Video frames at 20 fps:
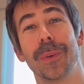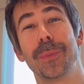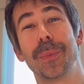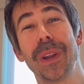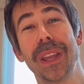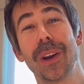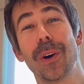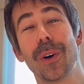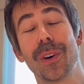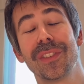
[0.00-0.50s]

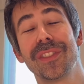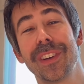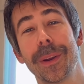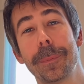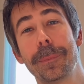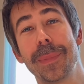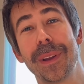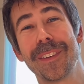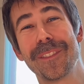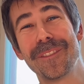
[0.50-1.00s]
We are
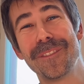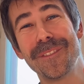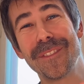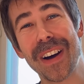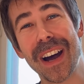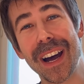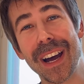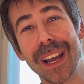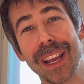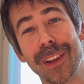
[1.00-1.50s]
shipping
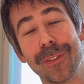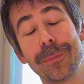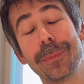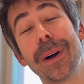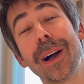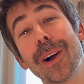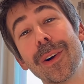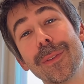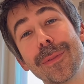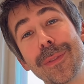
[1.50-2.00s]
five
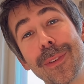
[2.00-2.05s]
powerful